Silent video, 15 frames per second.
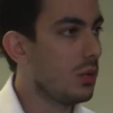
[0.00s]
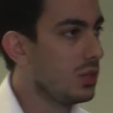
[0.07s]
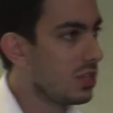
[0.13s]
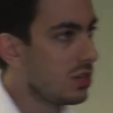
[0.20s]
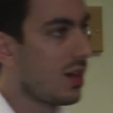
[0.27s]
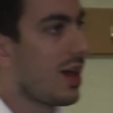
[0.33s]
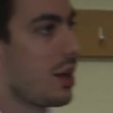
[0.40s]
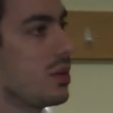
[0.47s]
We
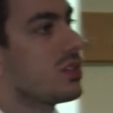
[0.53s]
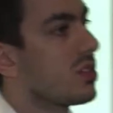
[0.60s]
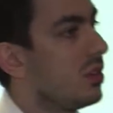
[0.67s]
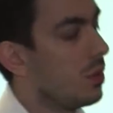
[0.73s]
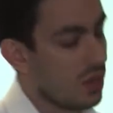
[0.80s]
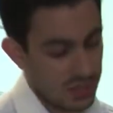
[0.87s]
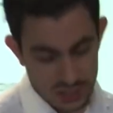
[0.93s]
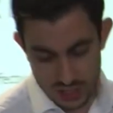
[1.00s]
don't know how it's going to
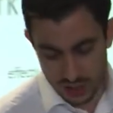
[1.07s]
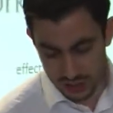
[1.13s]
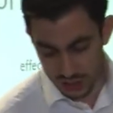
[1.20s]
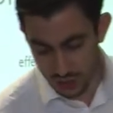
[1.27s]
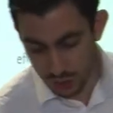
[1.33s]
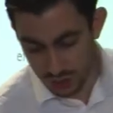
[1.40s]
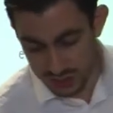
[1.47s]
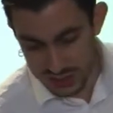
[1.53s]
work in our
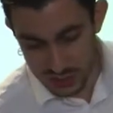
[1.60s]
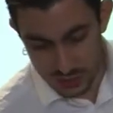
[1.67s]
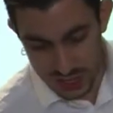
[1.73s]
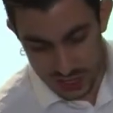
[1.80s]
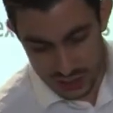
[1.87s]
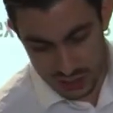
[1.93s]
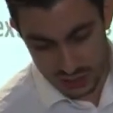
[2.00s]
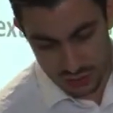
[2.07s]
school until we
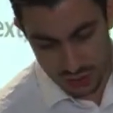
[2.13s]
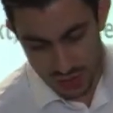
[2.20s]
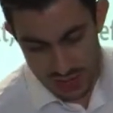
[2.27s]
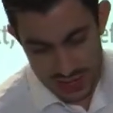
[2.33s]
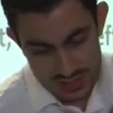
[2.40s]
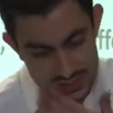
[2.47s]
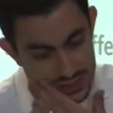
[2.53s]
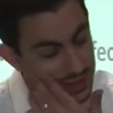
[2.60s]
actually try
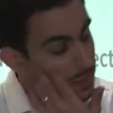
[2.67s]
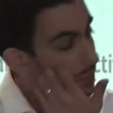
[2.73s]
it.